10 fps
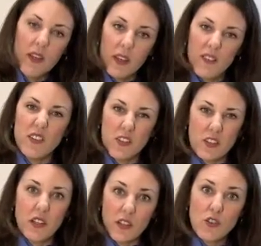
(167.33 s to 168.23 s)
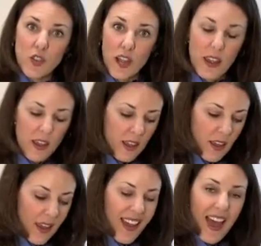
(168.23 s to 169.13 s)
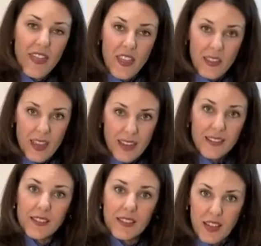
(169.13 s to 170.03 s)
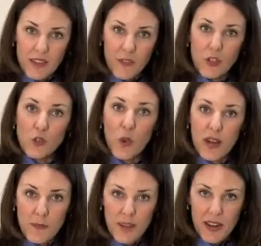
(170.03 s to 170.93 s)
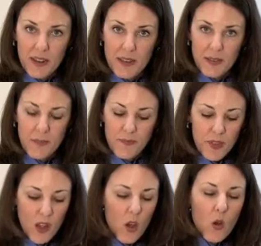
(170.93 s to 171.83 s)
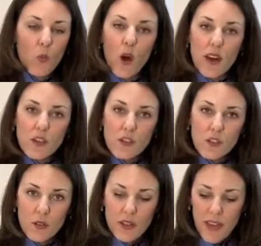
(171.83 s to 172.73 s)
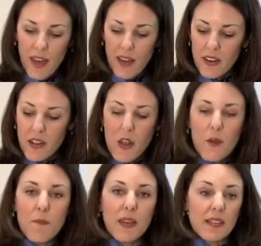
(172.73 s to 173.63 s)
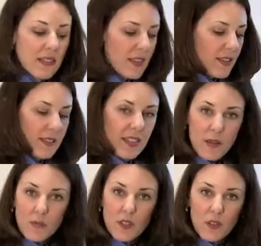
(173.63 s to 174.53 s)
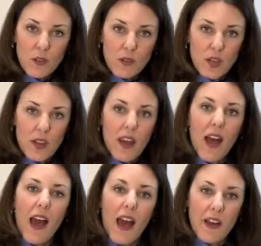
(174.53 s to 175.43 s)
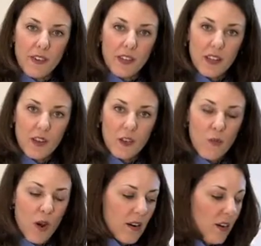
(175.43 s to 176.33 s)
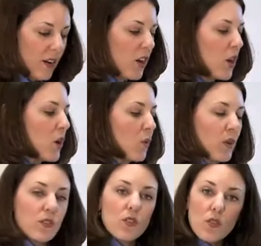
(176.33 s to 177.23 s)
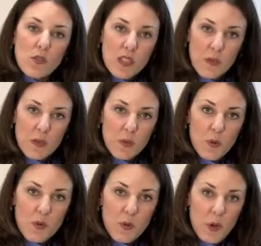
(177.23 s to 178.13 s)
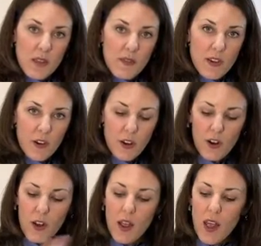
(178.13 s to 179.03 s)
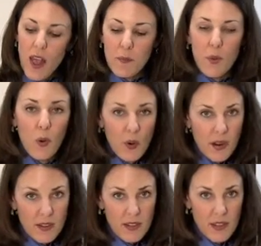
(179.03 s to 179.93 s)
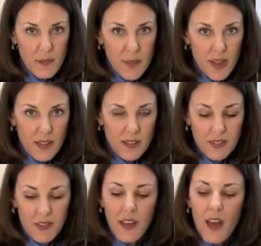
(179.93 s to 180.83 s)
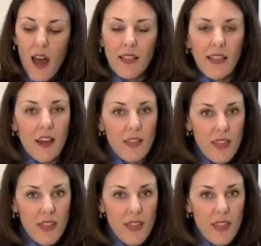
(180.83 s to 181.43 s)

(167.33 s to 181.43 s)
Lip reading: give it just a little shake, and then let it sit for 20 minutes. While you're doing that, mix the same solution, a half a liter of water, with 2 tablespoons of white vinegar and pour it into the base. Allow